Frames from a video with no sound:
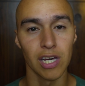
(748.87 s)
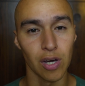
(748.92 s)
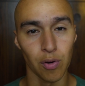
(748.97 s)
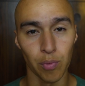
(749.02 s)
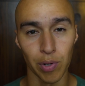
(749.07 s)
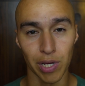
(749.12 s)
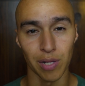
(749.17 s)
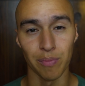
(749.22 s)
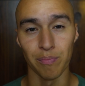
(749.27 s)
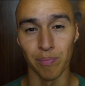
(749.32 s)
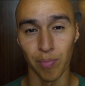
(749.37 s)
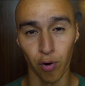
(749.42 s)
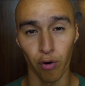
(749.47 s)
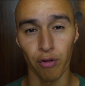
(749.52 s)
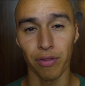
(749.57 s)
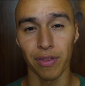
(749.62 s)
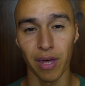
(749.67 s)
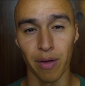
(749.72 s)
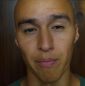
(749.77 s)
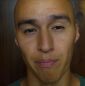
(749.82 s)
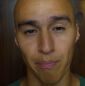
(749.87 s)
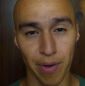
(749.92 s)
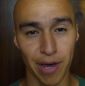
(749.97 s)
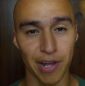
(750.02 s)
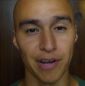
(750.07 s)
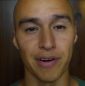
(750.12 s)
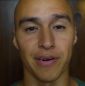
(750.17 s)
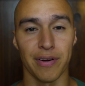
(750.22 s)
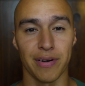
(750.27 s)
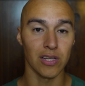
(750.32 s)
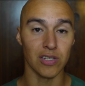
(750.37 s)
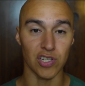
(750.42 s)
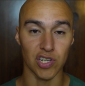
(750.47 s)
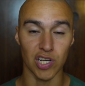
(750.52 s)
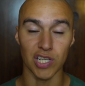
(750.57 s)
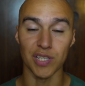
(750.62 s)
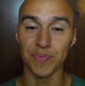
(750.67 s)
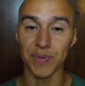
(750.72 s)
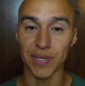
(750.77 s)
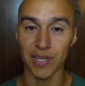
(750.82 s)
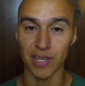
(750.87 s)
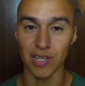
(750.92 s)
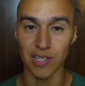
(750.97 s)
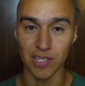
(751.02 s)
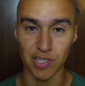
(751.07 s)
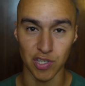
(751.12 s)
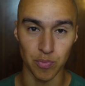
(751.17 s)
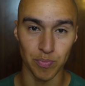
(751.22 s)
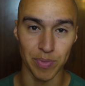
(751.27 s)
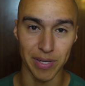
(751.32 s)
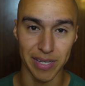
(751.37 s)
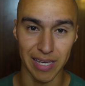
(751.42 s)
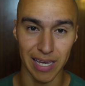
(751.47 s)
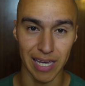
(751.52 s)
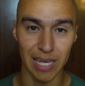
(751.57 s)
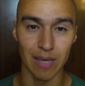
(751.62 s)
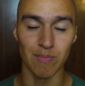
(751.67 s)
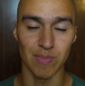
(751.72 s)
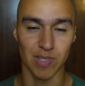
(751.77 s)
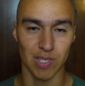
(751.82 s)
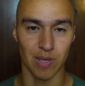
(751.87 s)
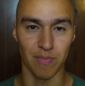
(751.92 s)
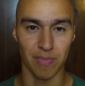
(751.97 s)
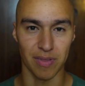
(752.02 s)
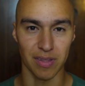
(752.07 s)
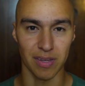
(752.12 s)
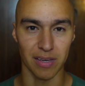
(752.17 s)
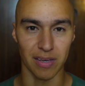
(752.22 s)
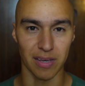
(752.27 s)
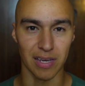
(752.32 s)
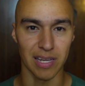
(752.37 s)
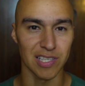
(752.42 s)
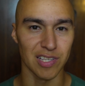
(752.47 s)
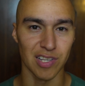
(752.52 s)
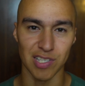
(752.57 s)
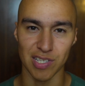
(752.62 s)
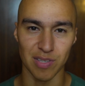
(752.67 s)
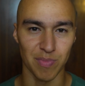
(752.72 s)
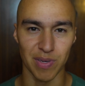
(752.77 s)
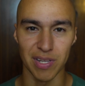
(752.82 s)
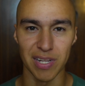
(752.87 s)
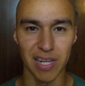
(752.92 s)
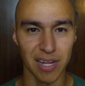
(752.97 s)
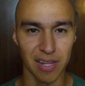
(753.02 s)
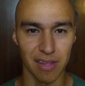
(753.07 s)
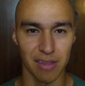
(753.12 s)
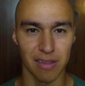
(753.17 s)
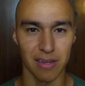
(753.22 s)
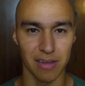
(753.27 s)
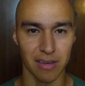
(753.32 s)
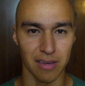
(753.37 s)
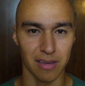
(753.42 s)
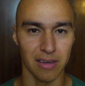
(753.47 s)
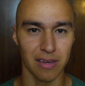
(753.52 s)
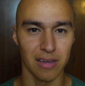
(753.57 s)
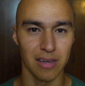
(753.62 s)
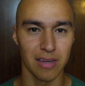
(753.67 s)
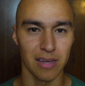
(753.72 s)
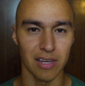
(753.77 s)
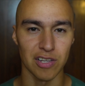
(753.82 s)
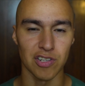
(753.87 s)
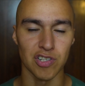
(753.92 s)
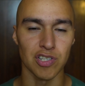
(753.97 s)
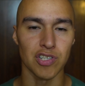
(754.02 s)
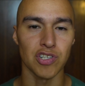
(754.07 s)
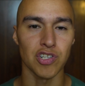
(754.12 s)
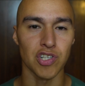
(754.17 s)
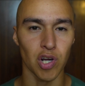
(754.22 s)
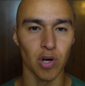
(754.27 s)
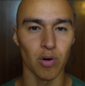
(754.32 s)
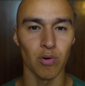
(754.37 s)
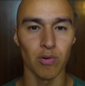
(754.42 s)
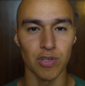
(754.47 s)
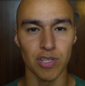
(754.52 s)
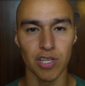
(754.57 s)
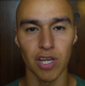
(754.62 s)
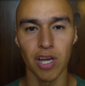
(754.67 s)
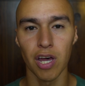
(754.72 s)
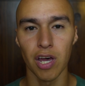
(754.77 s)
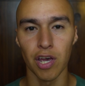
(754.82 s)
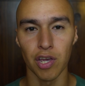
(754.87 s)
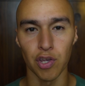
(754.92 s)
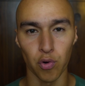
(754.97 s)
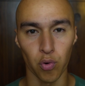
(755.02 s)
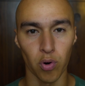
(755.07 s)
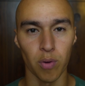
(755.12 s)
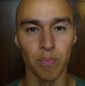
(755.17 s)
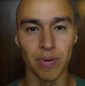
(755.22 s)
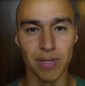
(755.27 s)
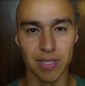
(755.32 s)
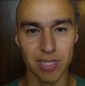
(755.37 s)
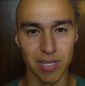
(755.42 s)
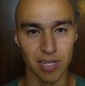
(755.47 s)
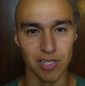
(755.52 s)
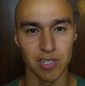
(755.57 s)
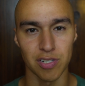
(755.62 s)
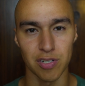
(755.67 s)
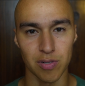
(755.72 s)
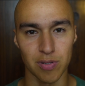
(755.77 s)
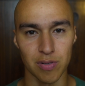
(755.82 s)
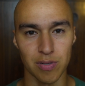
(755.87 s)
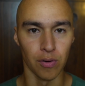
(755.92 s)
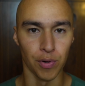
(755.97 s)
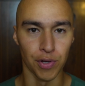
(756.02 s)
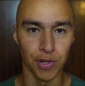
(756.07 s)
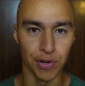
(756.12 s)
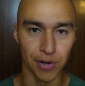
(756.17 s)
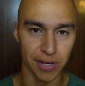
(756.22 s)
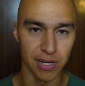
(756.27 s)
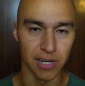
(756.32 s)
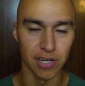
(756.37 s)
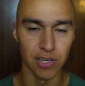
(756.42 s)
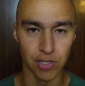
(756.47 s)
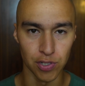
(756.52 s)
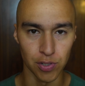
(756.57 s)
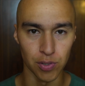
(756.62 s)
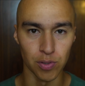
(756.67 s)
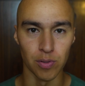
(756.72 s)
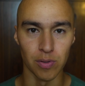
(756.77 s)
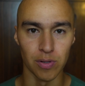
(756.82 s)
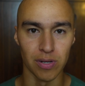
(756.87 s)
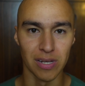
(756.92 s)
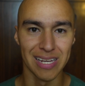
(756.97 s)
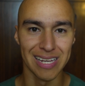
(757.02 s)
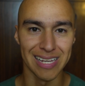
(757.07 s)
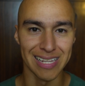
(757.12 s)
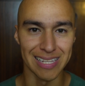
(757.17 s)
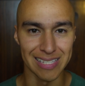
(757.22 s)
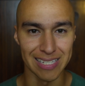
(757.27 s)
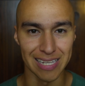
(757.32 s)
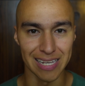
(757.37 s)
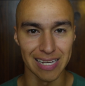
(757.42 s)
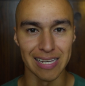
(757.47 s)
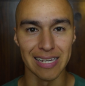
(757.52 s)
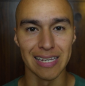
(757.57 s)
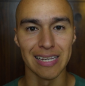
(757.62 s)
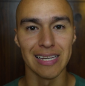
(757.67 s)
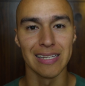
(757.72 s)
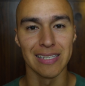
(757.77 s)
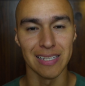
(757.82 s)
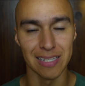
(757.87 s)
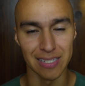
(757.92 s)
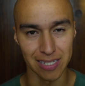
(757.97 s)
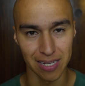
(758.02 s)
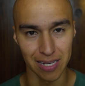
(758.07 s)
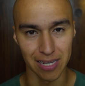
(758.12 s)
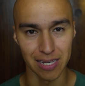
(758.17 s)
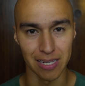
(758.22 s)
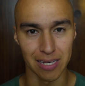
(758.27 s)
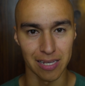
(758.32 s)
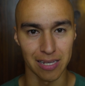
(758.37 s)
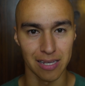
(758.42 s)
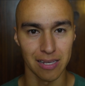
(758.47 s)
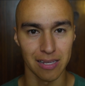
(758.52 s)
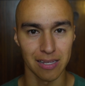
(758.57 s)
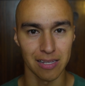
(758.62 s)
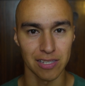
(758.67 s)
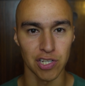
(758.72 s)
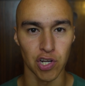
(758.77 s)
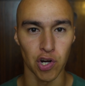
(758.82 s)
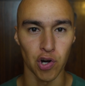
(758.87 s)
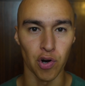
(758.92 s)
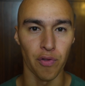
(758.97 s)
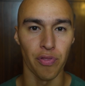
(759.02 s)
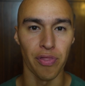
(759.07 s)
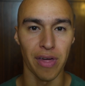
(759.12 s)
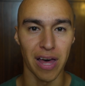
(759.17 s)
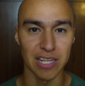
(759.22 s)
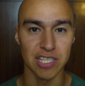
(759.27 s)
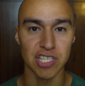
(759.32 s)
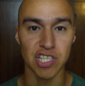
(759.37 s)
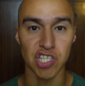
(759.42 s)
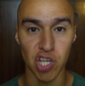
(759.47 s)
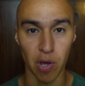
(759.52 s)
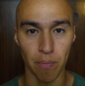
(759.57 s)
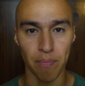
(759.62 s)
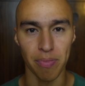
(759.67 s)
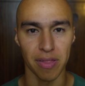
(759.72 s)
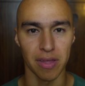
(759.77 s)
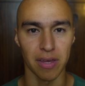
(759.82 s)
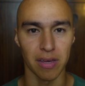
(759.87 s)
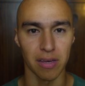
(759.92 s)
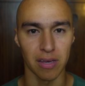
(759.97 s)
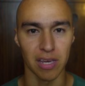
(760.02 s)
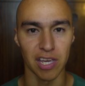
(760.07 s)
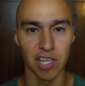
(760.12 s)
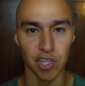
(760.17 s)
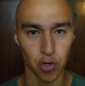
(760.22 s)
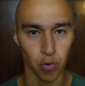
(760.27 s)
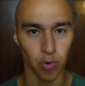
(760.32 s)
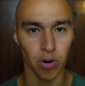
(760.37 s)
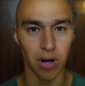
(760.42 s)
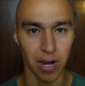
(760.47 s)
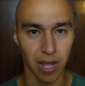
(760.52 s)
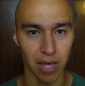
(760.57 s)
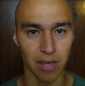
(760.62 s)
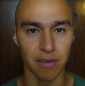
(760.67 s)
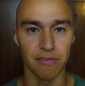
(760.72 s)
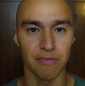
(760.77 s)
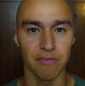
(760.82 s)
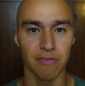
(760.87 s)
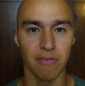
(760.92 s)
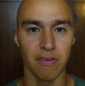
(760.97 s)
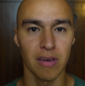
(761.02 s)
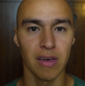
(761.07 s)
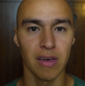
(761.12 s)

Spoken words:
we can both get better. Just because you became something, it doesn't mean anything. It just shows your potential. What you're gonna do day to day to earn that something in your life,